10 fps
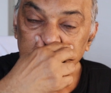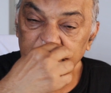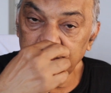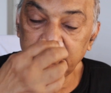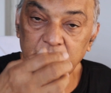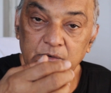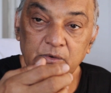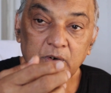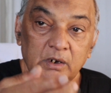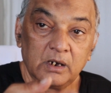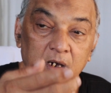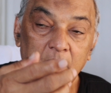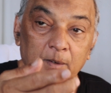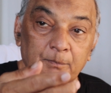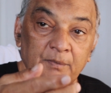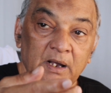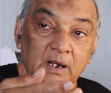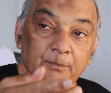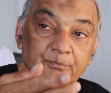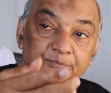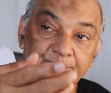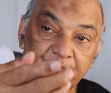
Did you know